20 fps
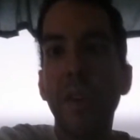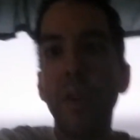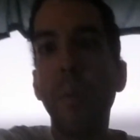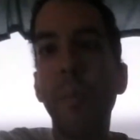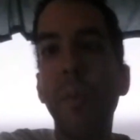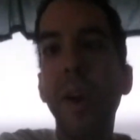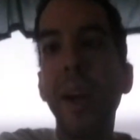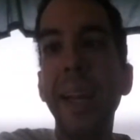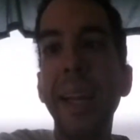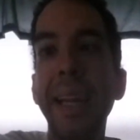
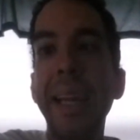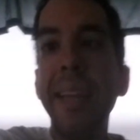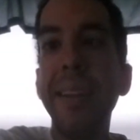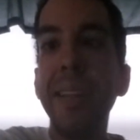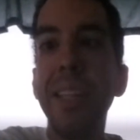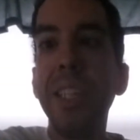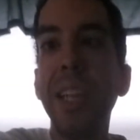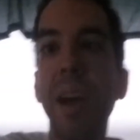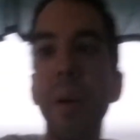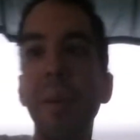Good morning, ladies
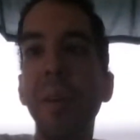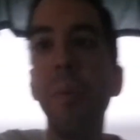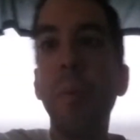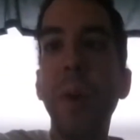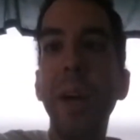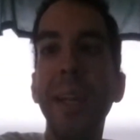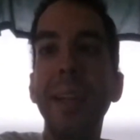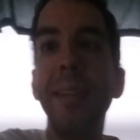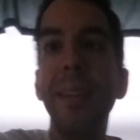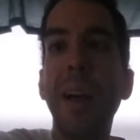and gentlemen.
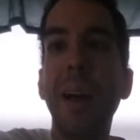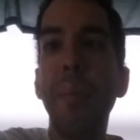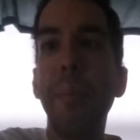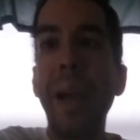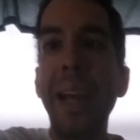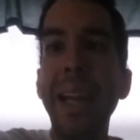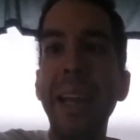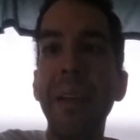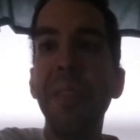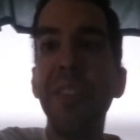What is
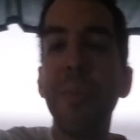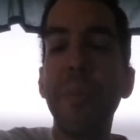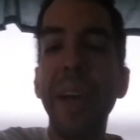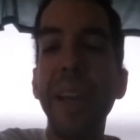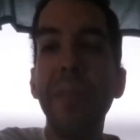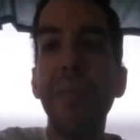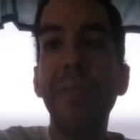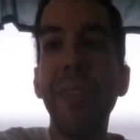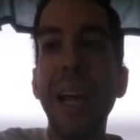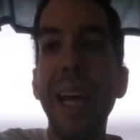up? My name is
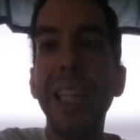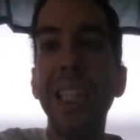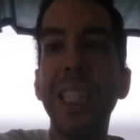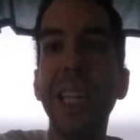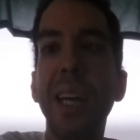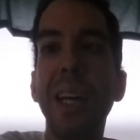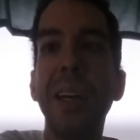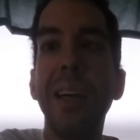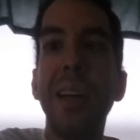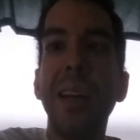Mike
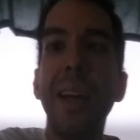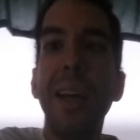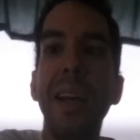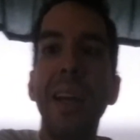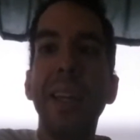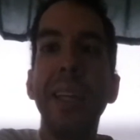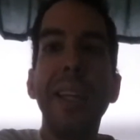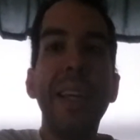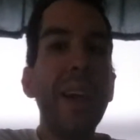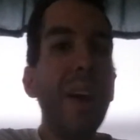Flecha.
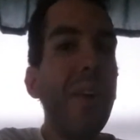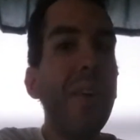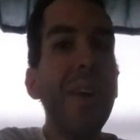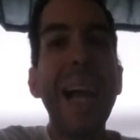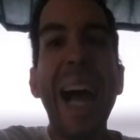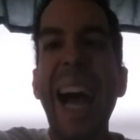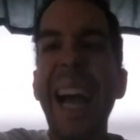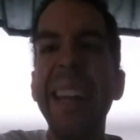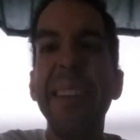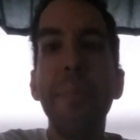Yo,
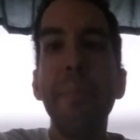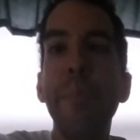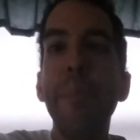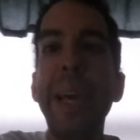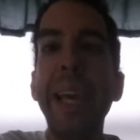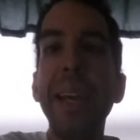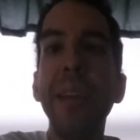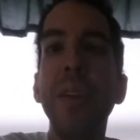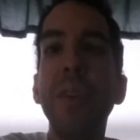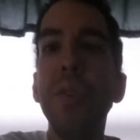guys,
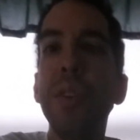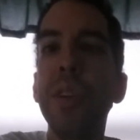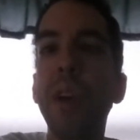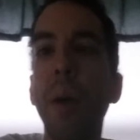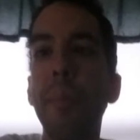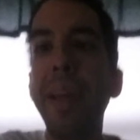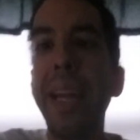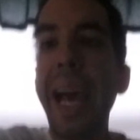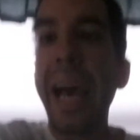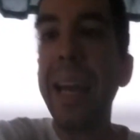big news
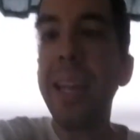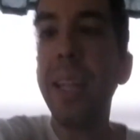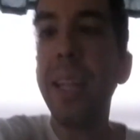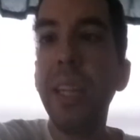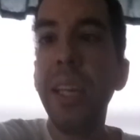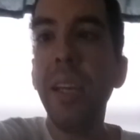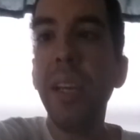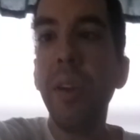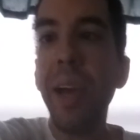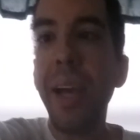coming out of
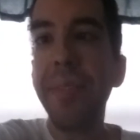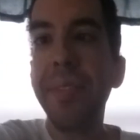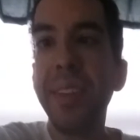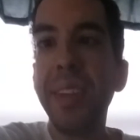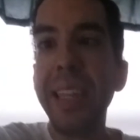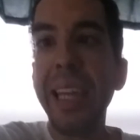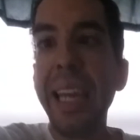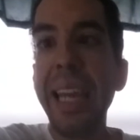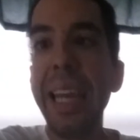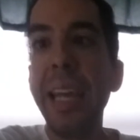the
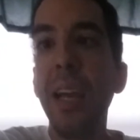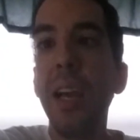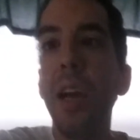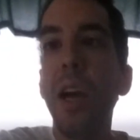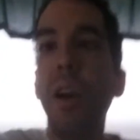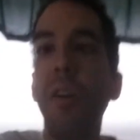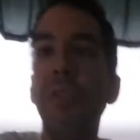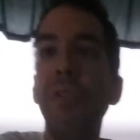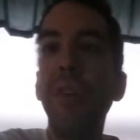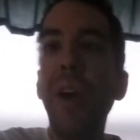UFC.
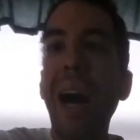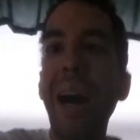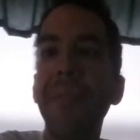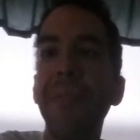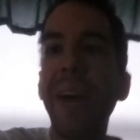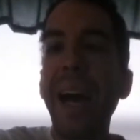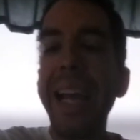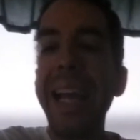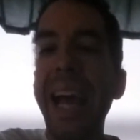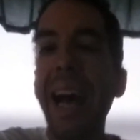
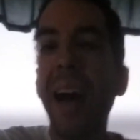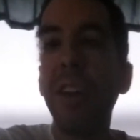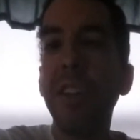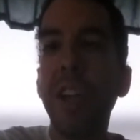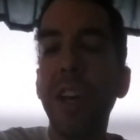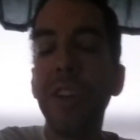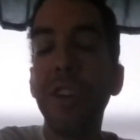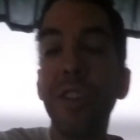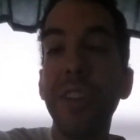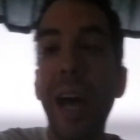Rafael
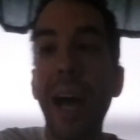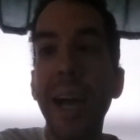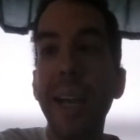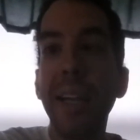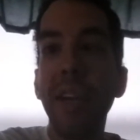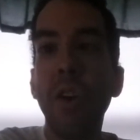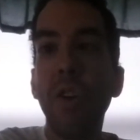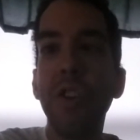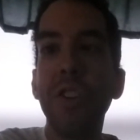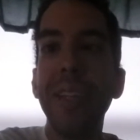Dos
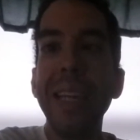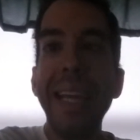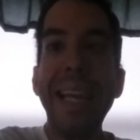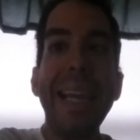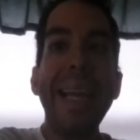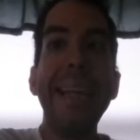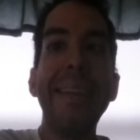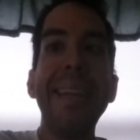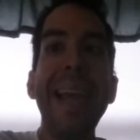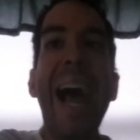Anjos
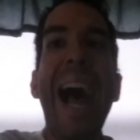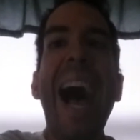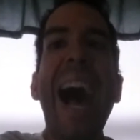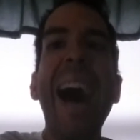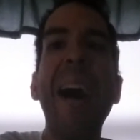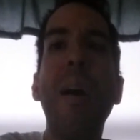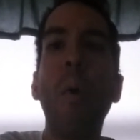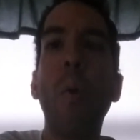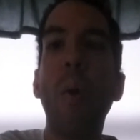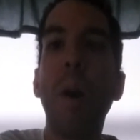is
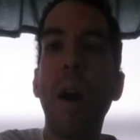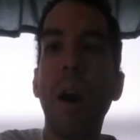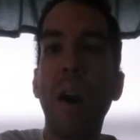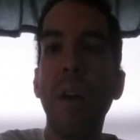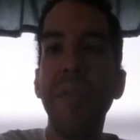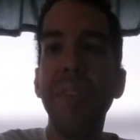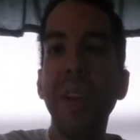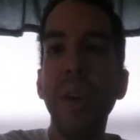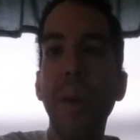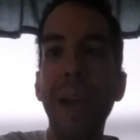out
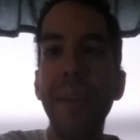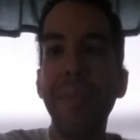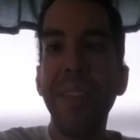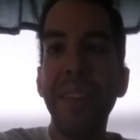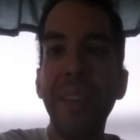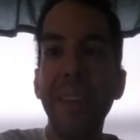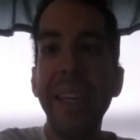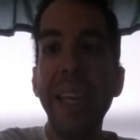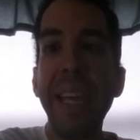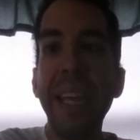of
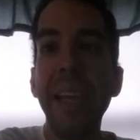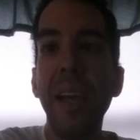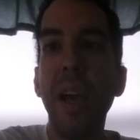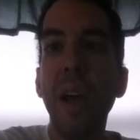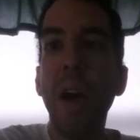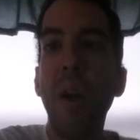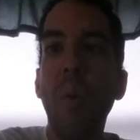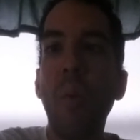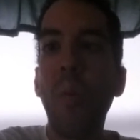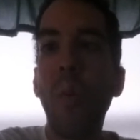UFC
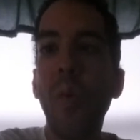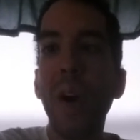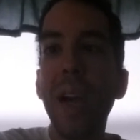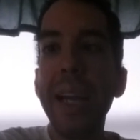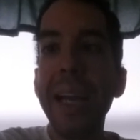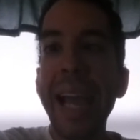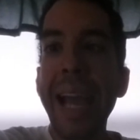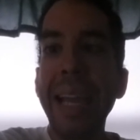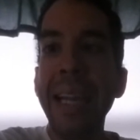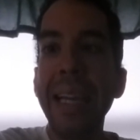
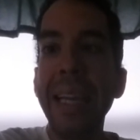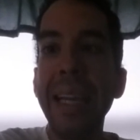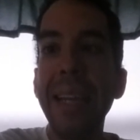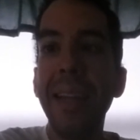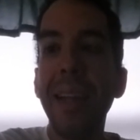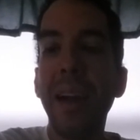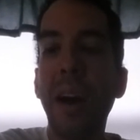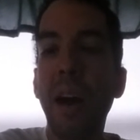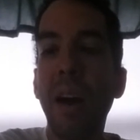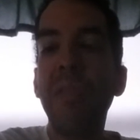
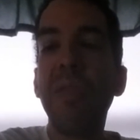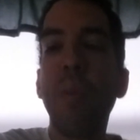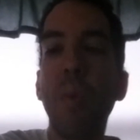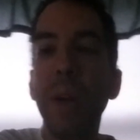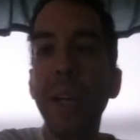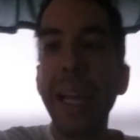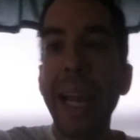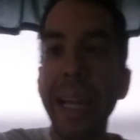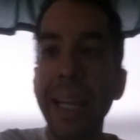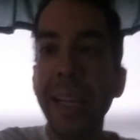190 of
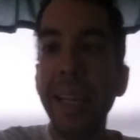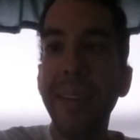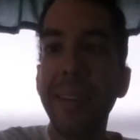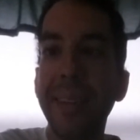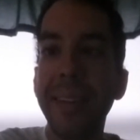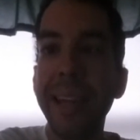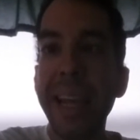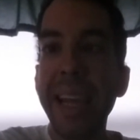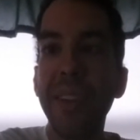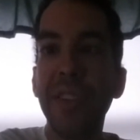
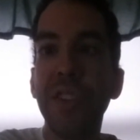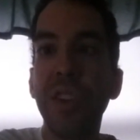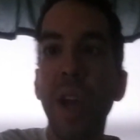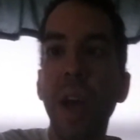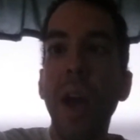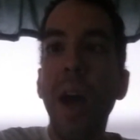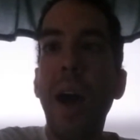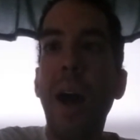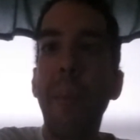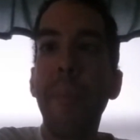196.
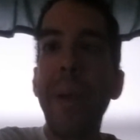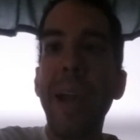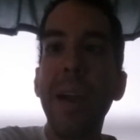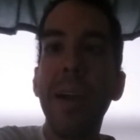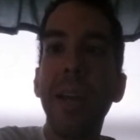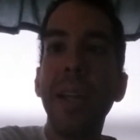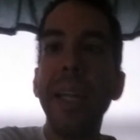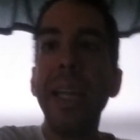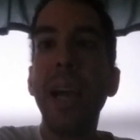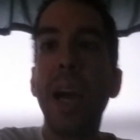
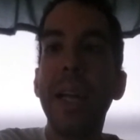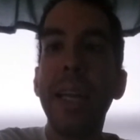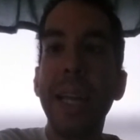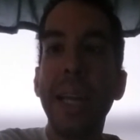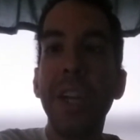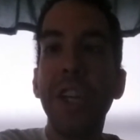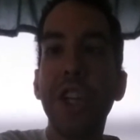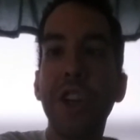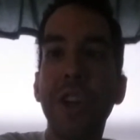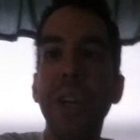Apparently, an
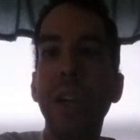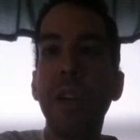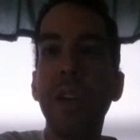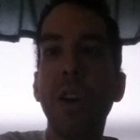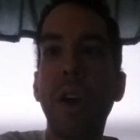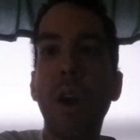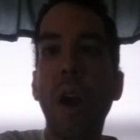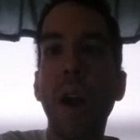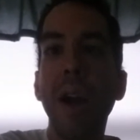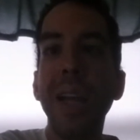injury
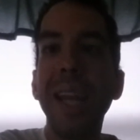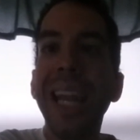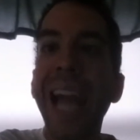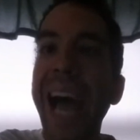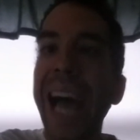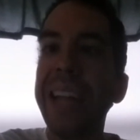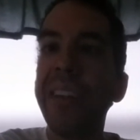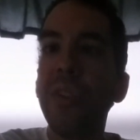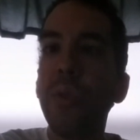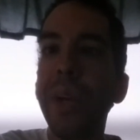occurred
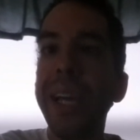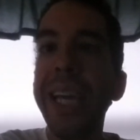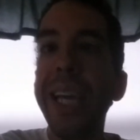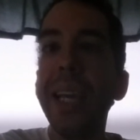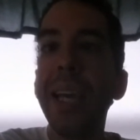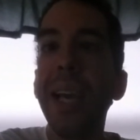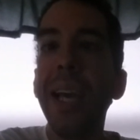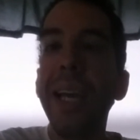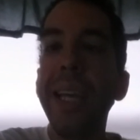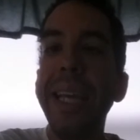last
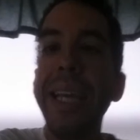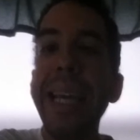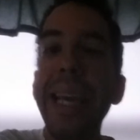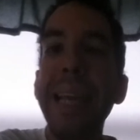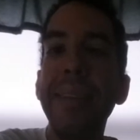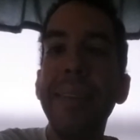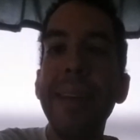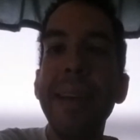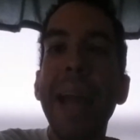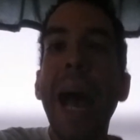week.
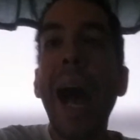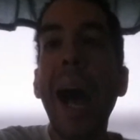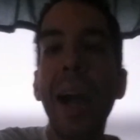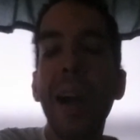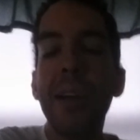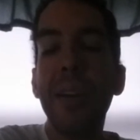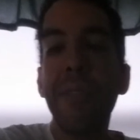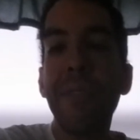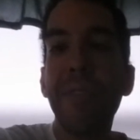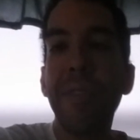He is
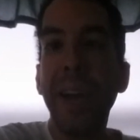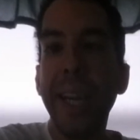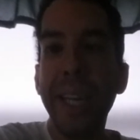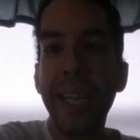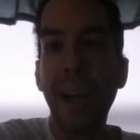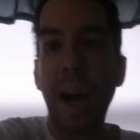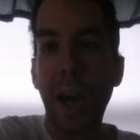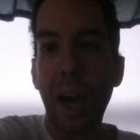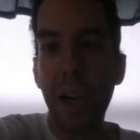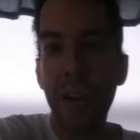not going to
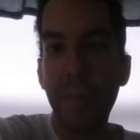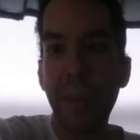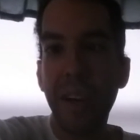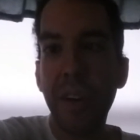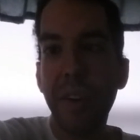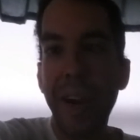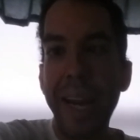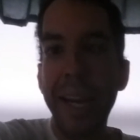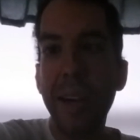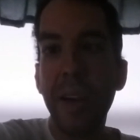fight Conor
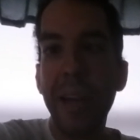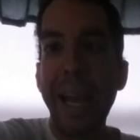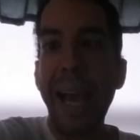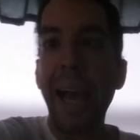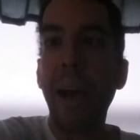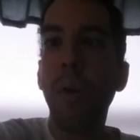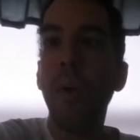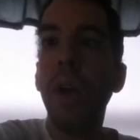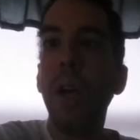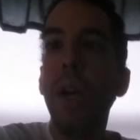McGregor
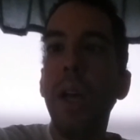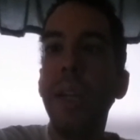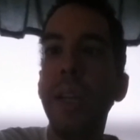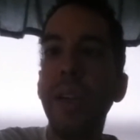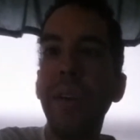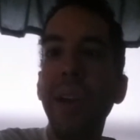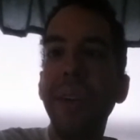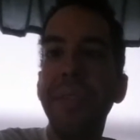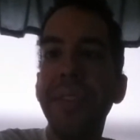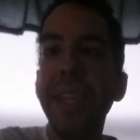now.
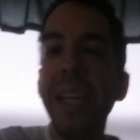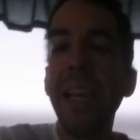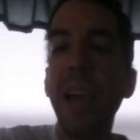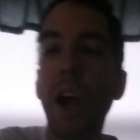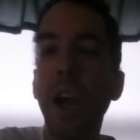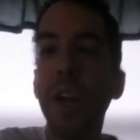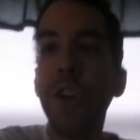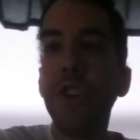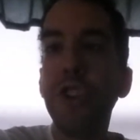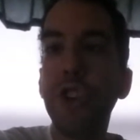
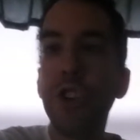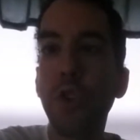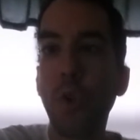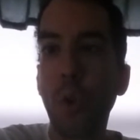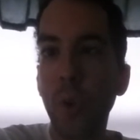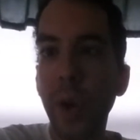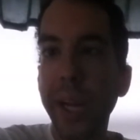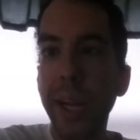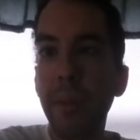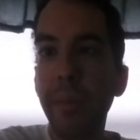UFC is
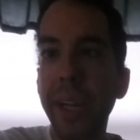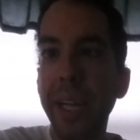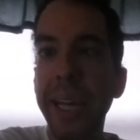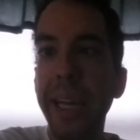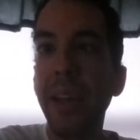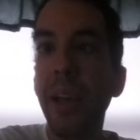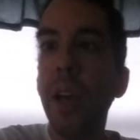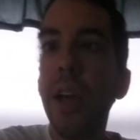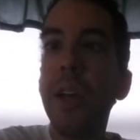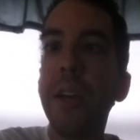
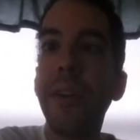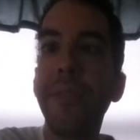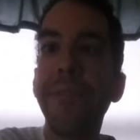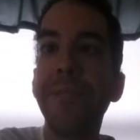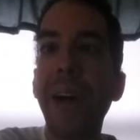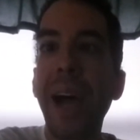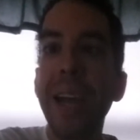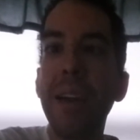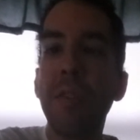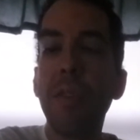scrambling to
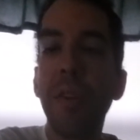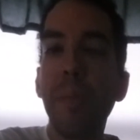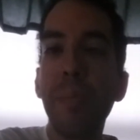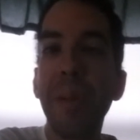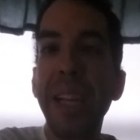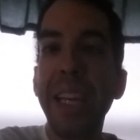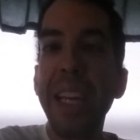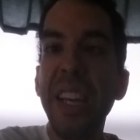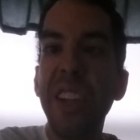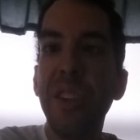find a
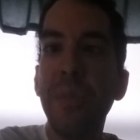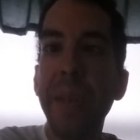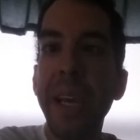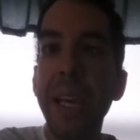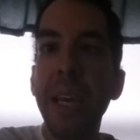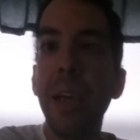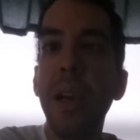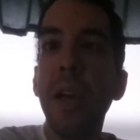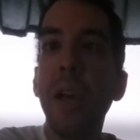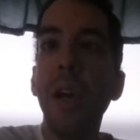
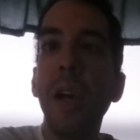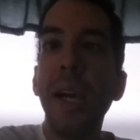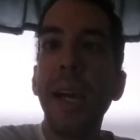replacement.